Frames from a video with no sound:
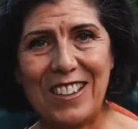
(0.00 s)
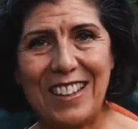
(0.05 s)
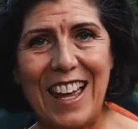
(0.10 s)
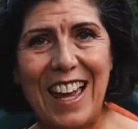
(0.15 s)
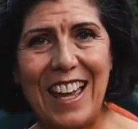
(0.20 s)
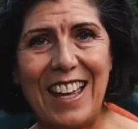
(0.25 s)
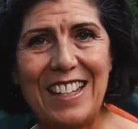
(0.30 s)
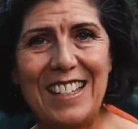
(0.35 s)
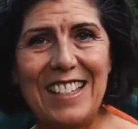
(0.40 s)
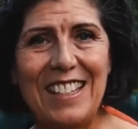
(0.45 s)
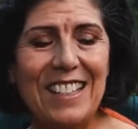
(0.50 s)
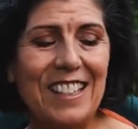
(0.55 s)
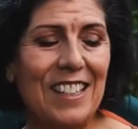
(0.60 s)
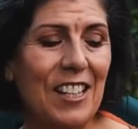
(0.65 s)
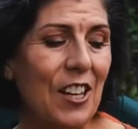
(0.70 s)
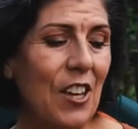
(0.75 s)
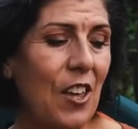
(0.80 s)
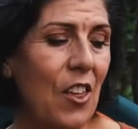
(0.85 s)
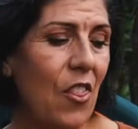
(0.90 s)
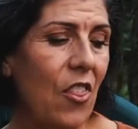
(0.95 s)
Let
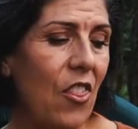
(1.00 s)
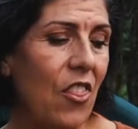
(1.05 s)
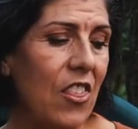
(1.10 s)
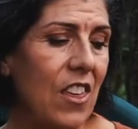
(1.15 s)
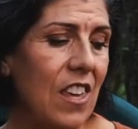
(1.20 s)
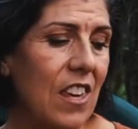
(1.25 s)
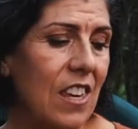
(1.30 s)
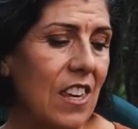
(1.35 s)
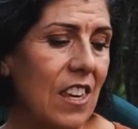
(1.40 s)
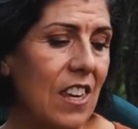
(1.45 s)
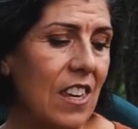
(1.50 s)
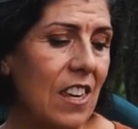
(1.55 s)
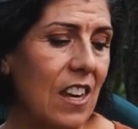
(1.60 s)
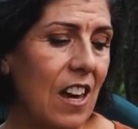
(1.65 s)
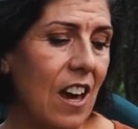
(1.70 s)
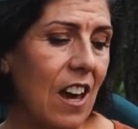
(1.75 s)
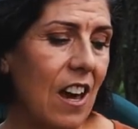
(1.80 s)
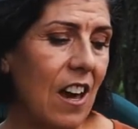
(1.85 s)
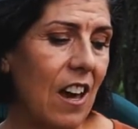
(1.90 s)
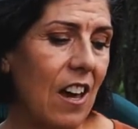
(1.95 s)
the
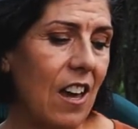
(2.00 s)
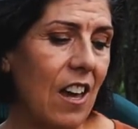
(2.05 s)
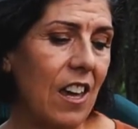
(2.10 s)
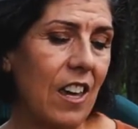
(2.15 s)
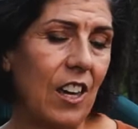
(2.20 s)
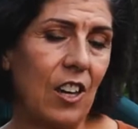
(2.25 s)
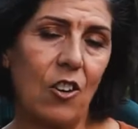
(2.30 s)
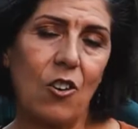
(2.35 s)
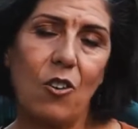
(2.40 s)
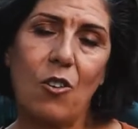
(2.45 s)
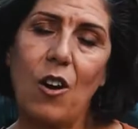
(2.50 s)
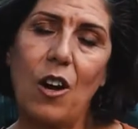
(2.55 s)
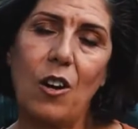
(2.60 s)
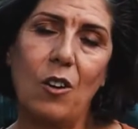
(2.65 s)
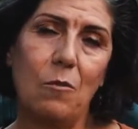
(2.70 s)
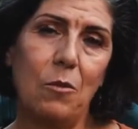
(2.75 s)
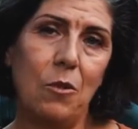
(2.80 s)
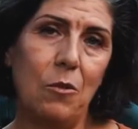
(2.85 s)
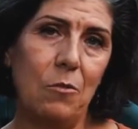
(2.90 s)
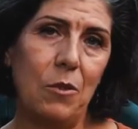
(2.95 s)

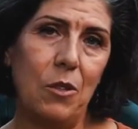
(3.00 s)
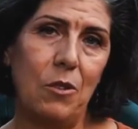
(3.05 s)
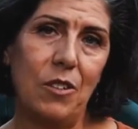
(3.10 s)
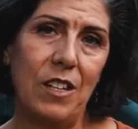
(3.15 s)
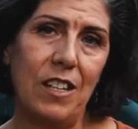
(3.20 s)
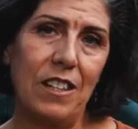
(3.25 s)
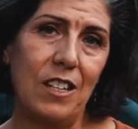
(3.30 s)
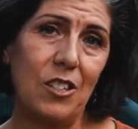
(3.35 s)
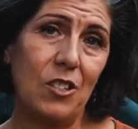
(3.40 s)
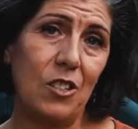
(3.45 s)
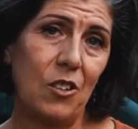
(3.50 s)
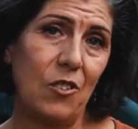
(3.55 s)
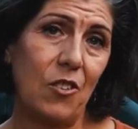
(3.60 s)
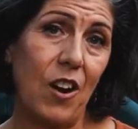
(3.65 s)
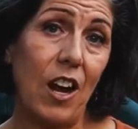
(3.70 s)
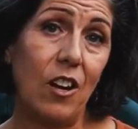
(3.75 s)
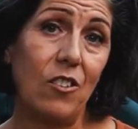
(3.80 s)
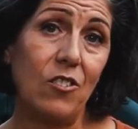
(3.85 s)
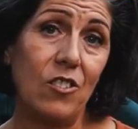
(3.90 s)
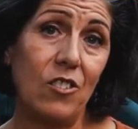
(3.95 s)
incredible beauty that
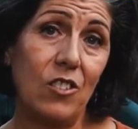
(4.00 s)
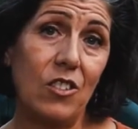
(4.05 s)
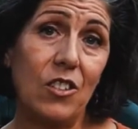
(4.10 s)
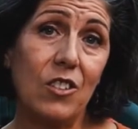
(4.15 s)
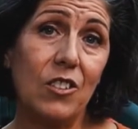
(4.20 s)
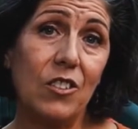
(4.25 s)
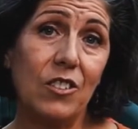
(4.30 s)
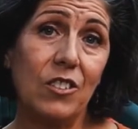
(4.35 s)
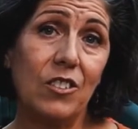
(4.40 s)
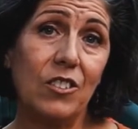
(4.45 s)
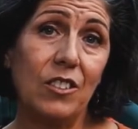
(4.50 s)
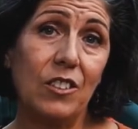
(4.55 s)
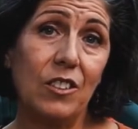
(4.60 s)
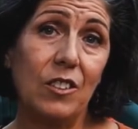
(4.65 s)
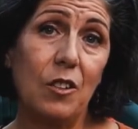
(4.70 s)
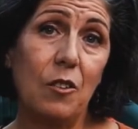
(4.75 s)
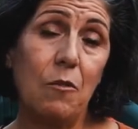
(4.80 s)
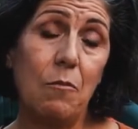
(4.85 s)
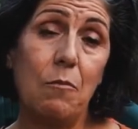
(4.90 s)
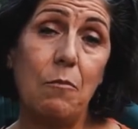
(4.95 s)
surrounds you
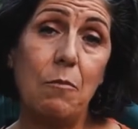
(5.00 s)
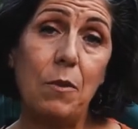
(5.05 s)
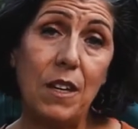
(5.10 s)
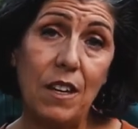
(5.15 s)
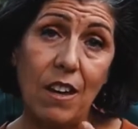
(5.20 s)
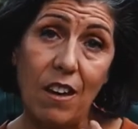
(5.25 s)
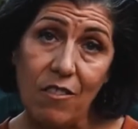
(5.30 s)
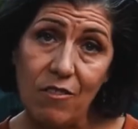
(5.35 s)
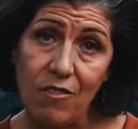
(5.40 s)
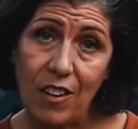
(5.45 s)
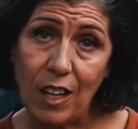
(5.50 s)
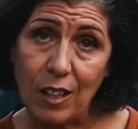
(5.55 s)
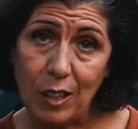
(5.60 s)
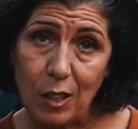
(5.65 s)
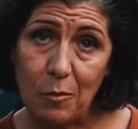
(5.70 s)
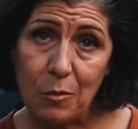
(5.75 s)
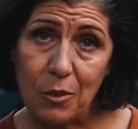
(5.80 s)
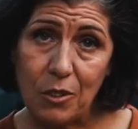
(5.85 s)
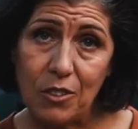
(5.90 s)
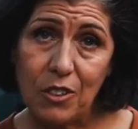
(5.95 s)
be
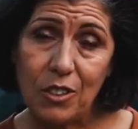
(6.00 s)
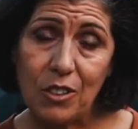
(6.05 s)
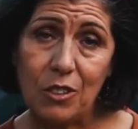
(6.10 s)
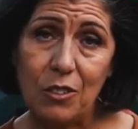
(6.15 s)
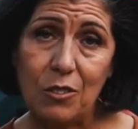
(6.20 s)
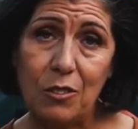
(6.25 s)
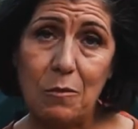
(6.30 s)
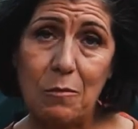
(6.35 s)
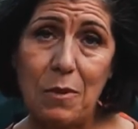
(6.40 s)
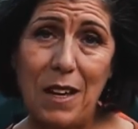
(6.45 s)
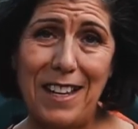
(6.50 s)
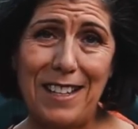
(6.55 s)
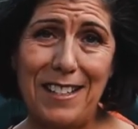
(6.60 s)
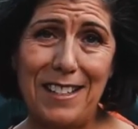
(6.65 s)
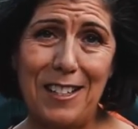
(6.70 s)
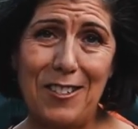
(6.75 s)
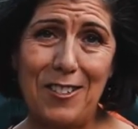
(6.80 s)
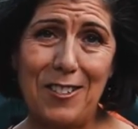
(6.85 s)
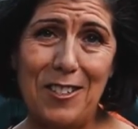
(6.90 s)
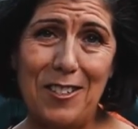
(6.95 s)
available to you, and pay
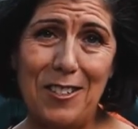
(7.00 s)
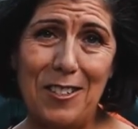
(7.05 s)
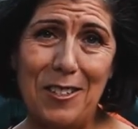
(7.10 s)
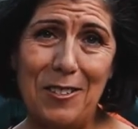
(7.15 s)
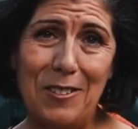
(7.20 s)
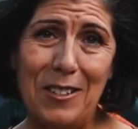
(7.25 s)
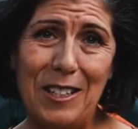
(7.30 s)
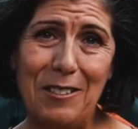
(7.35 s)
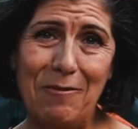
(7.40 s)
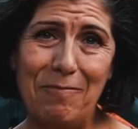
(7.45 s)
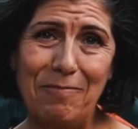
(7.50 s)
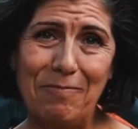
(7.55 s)
attention to it.